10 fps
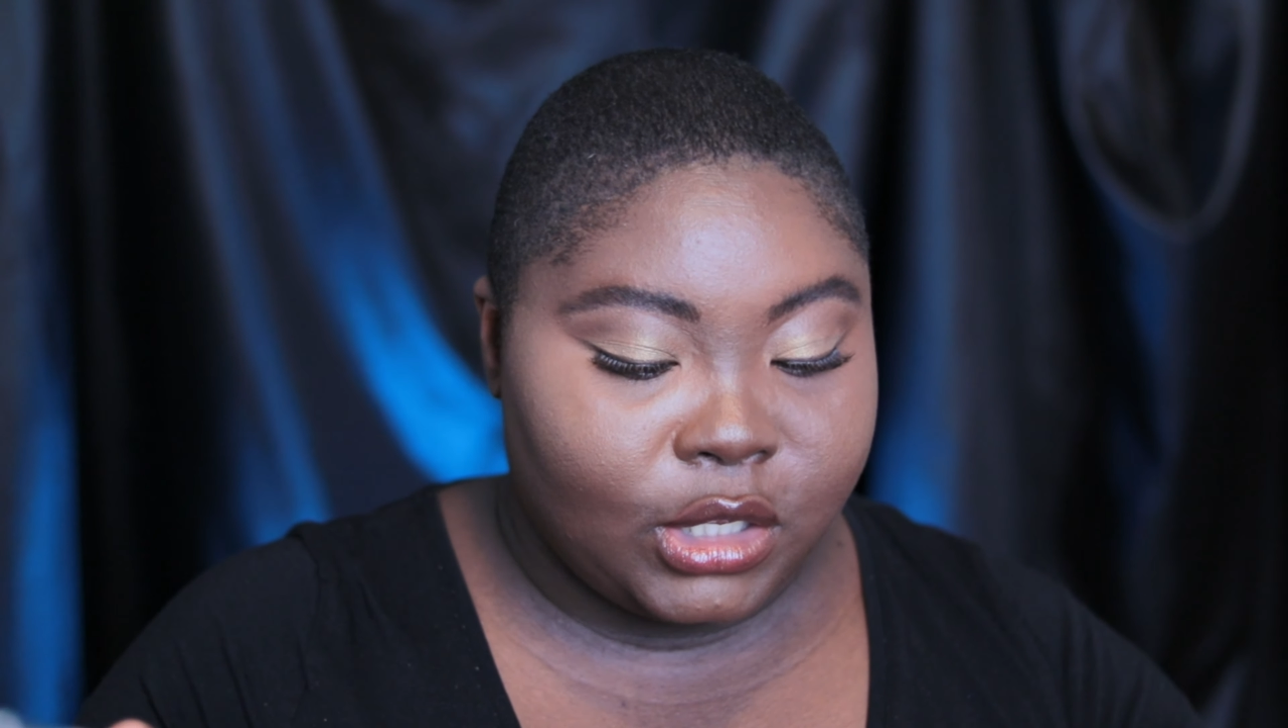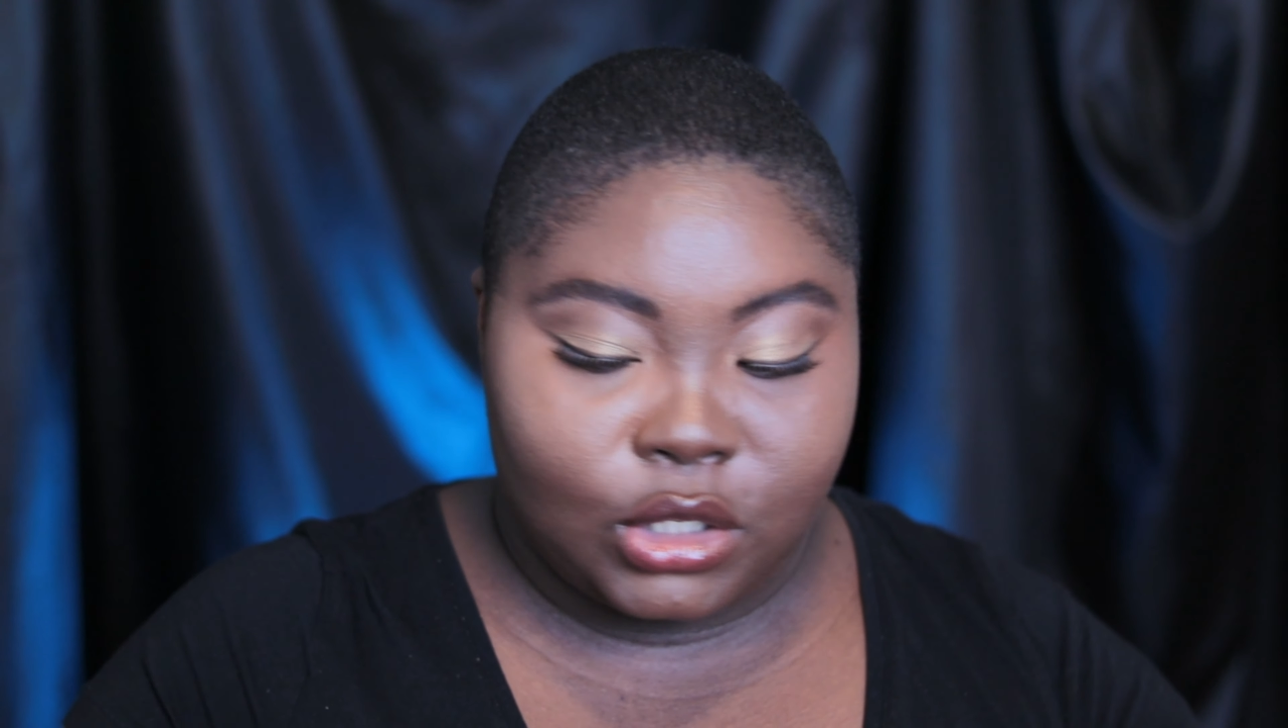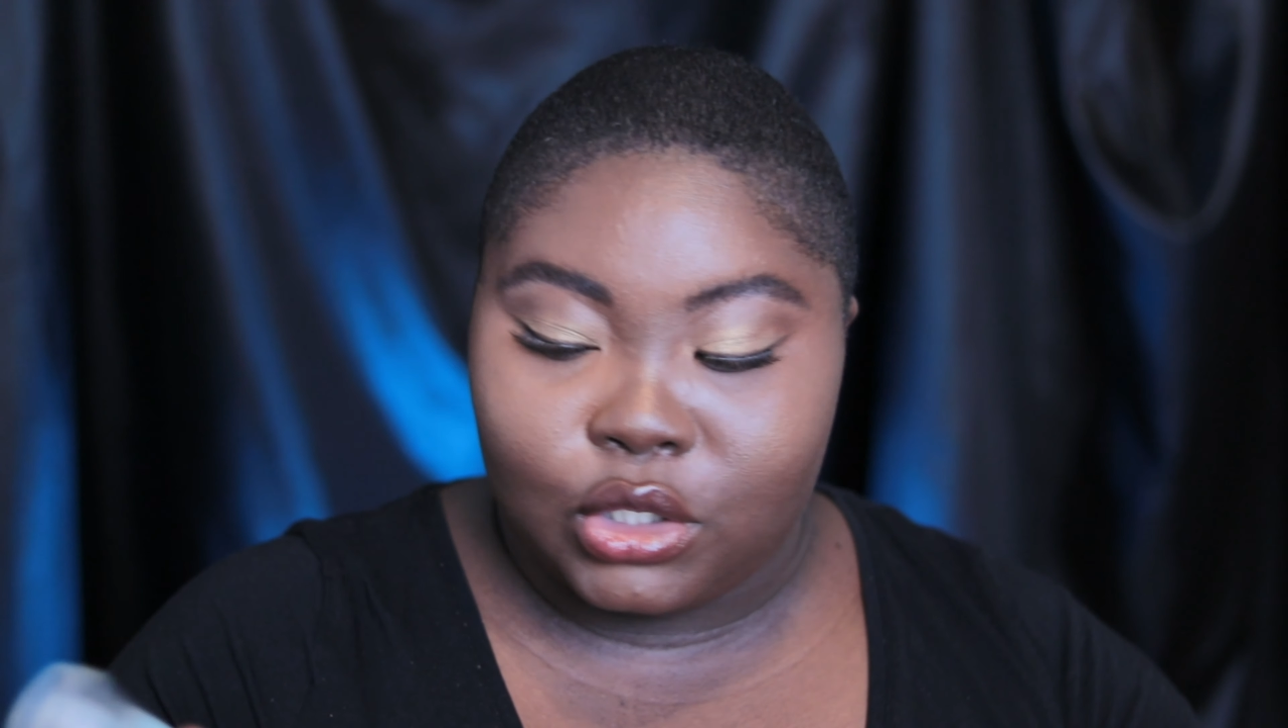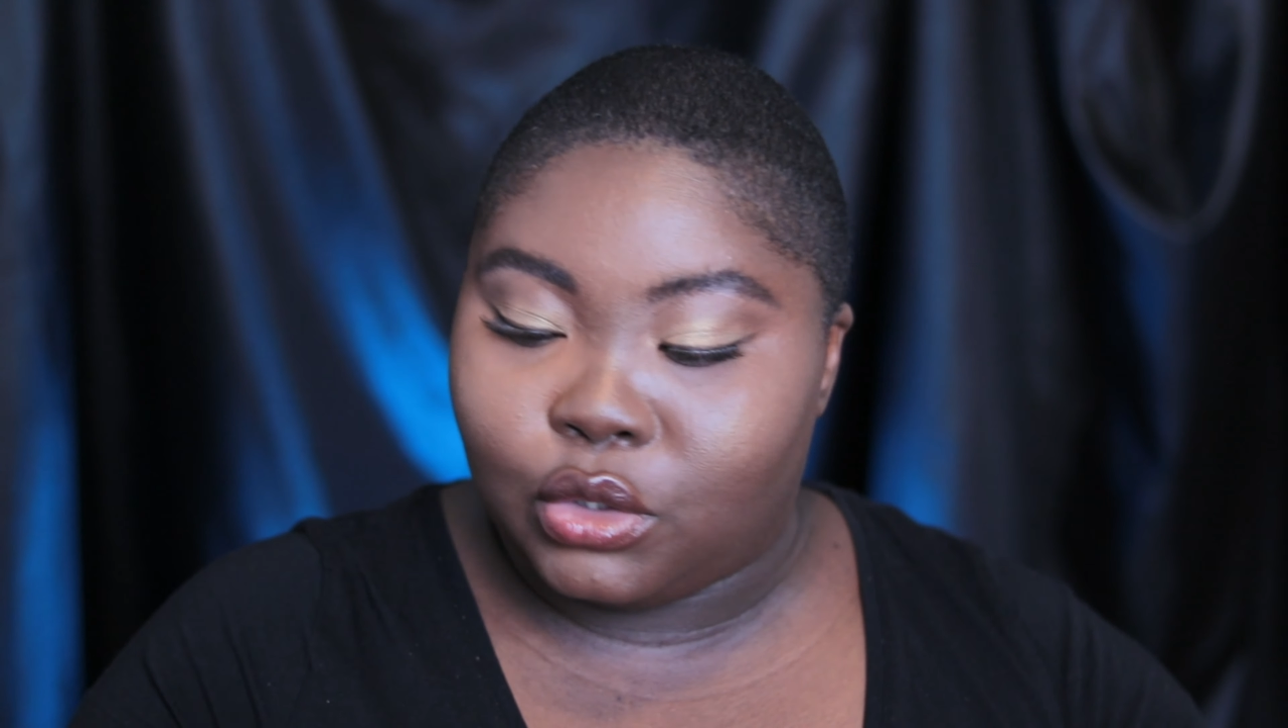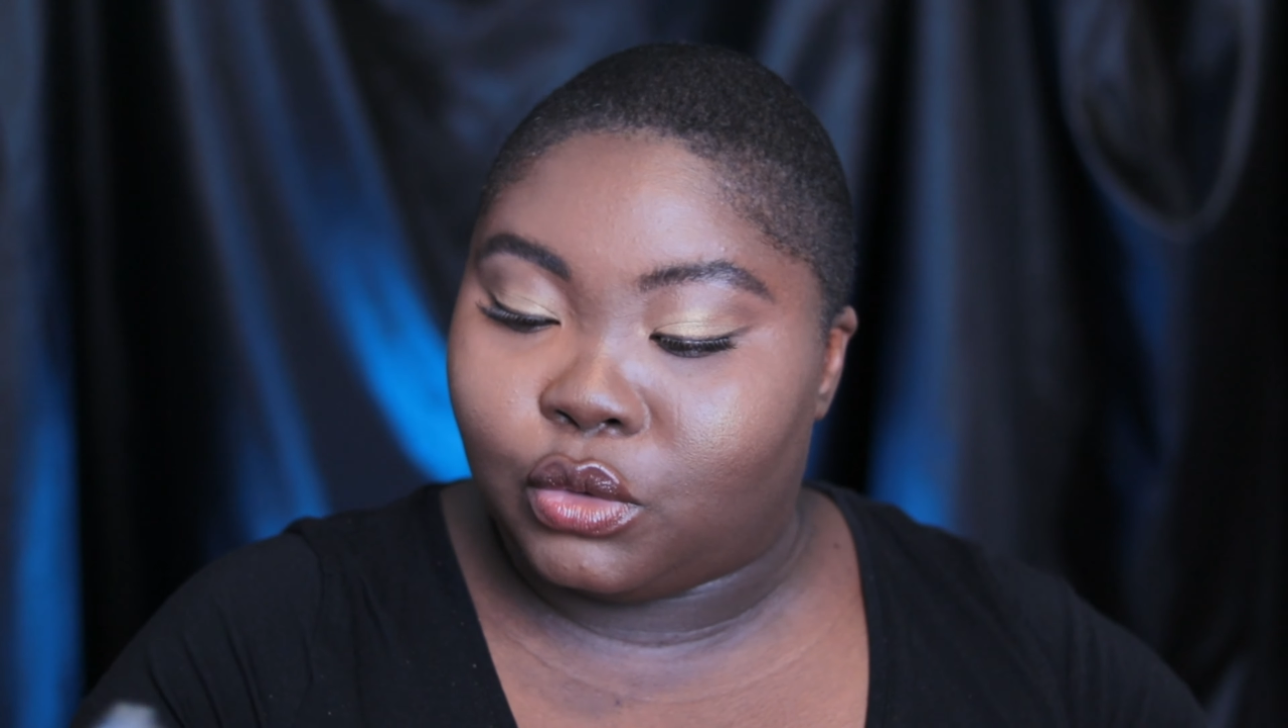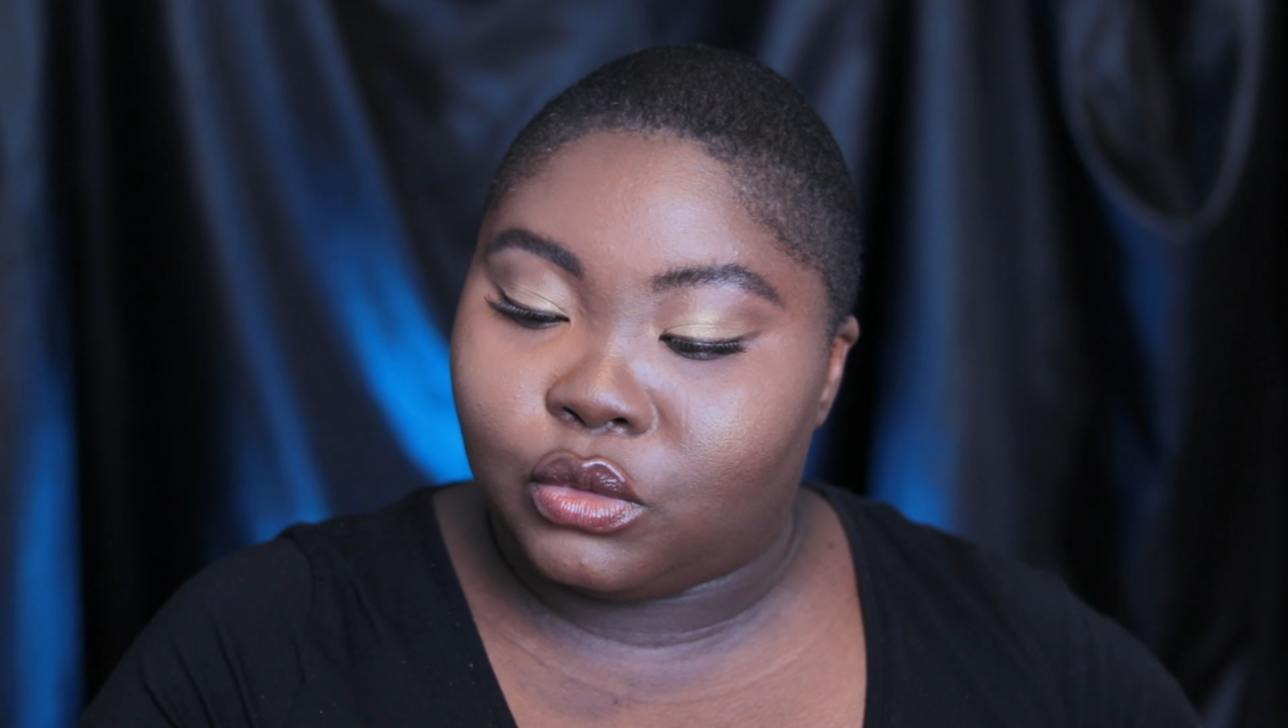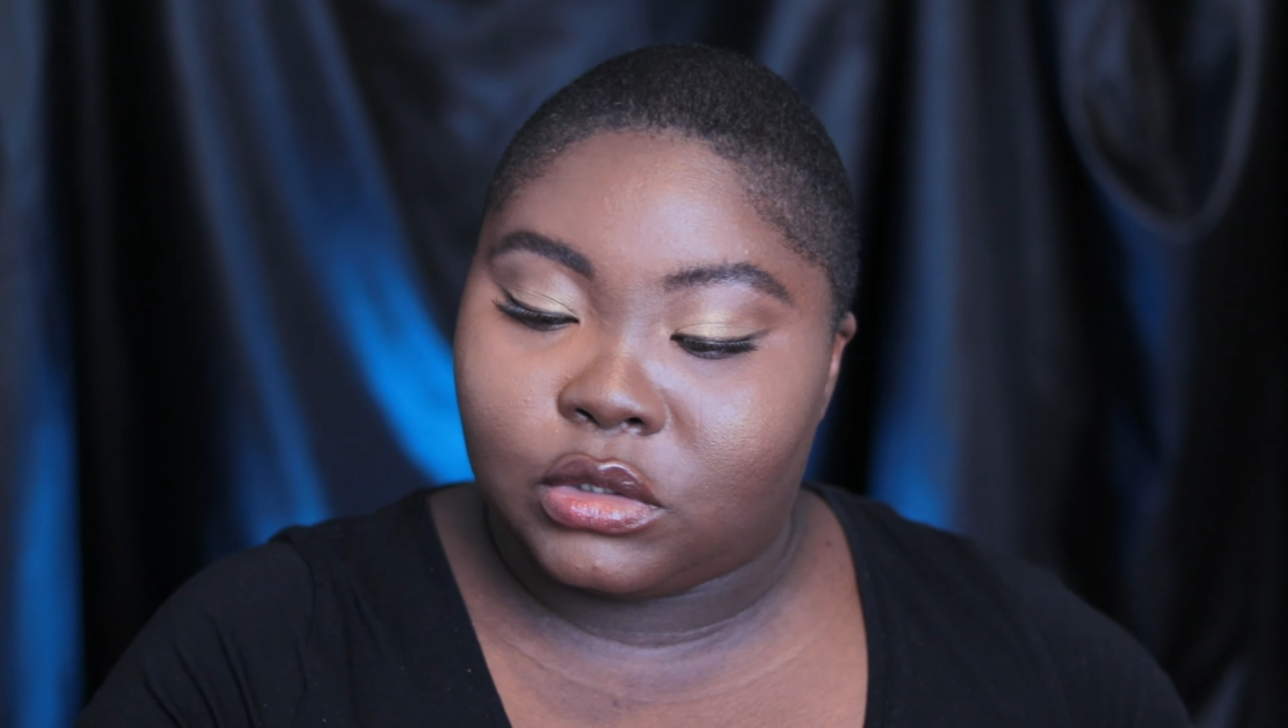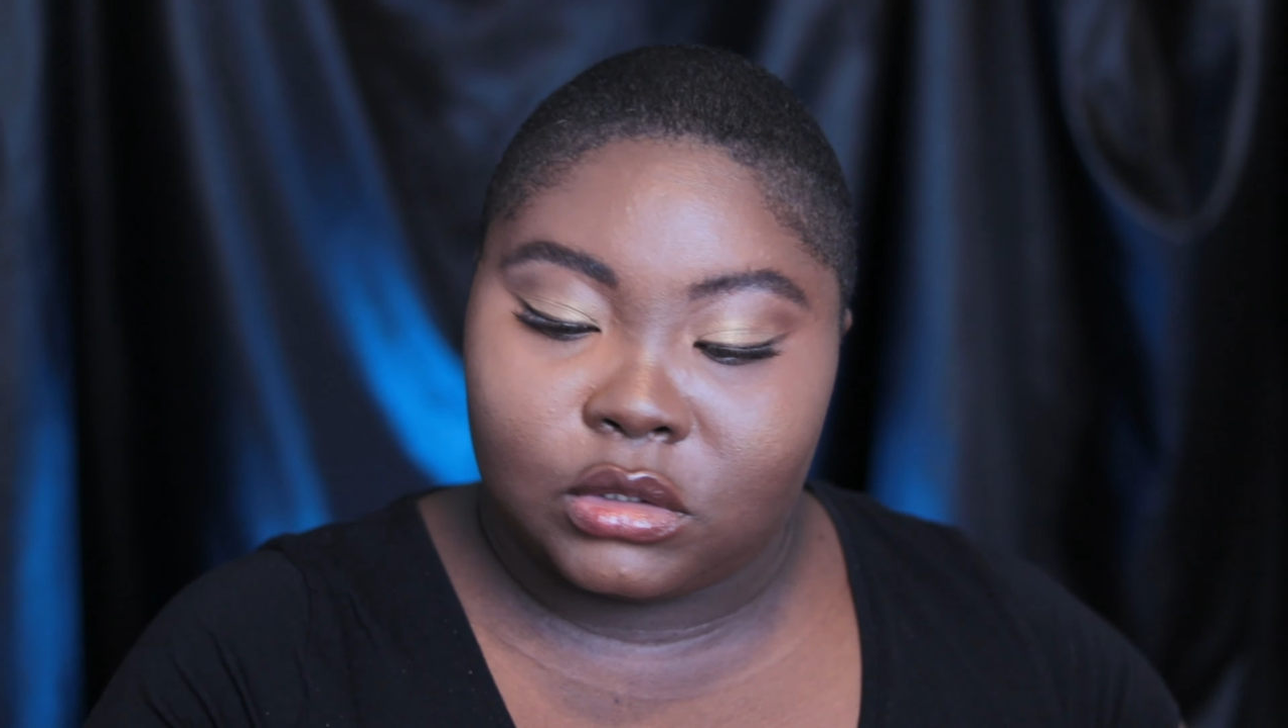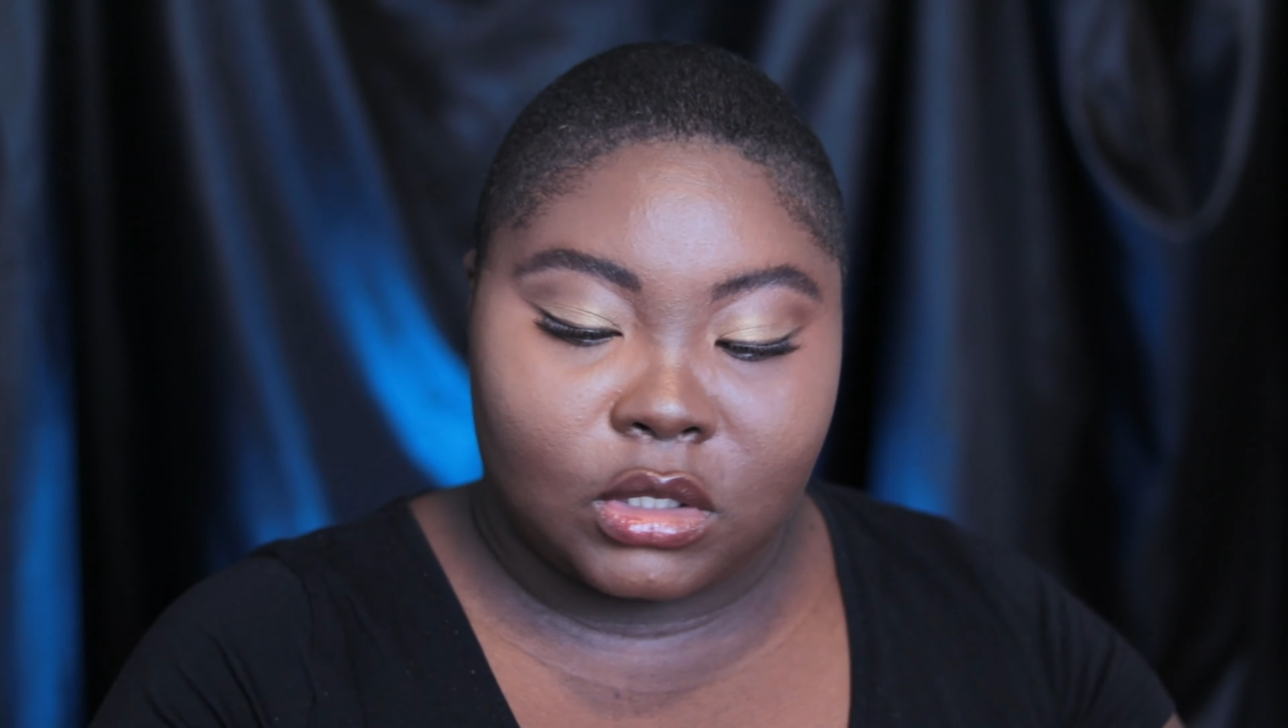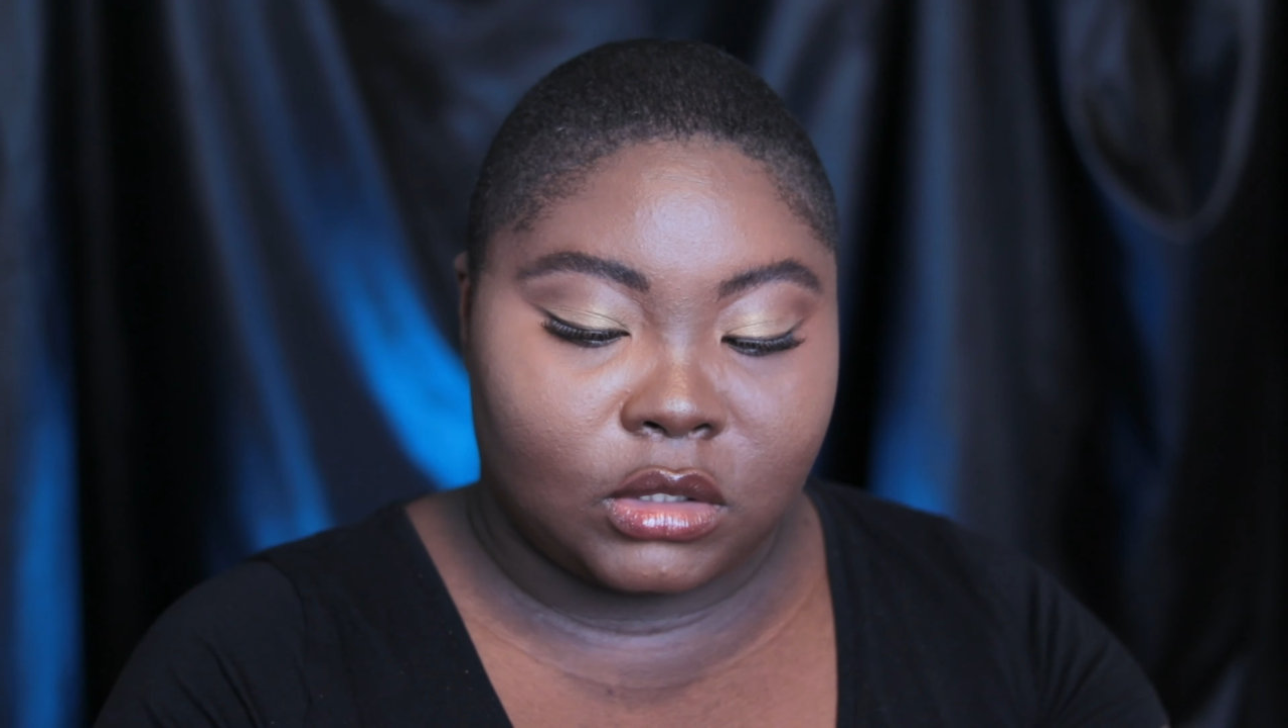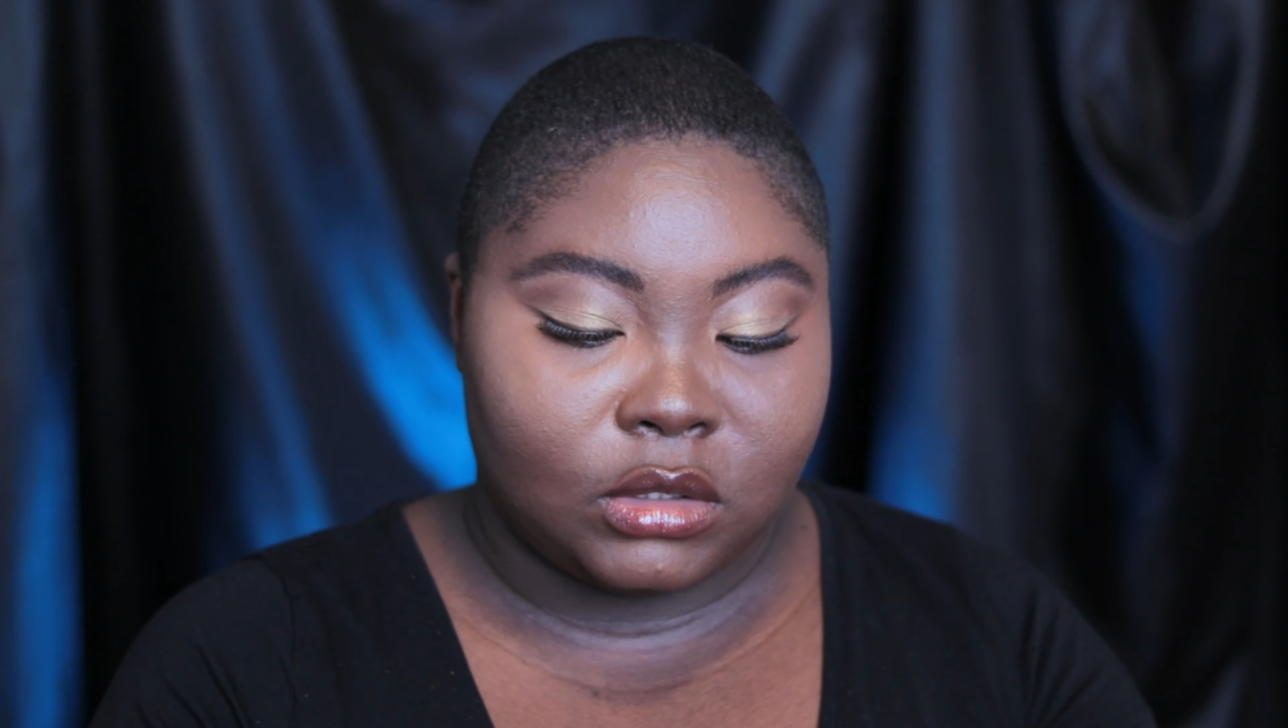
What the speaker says: use,